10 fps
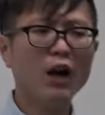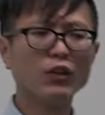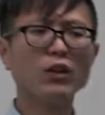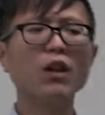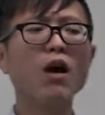
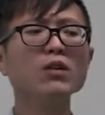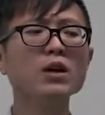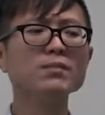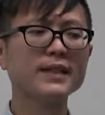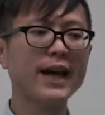For the
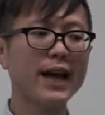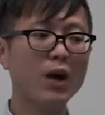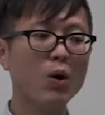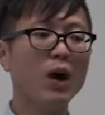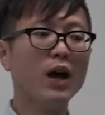long-term
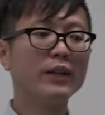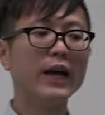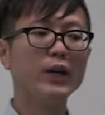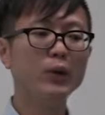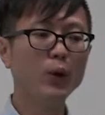scale,
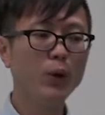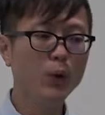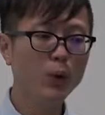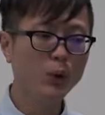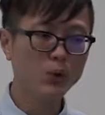they
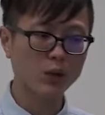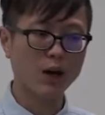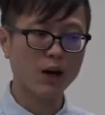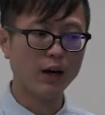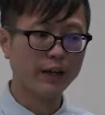use
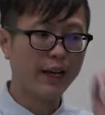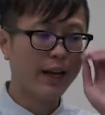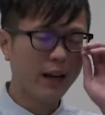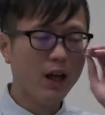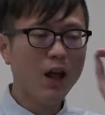
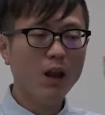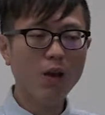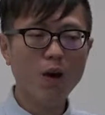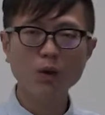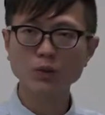the
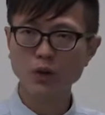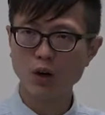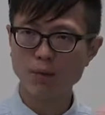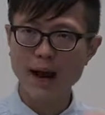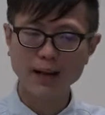
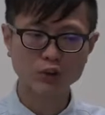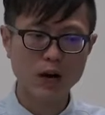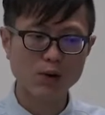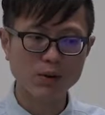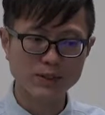long-term
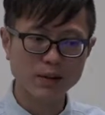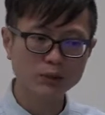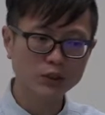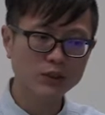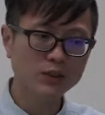actuarial
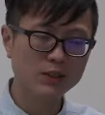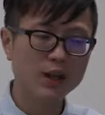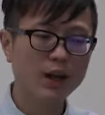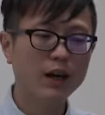assumptions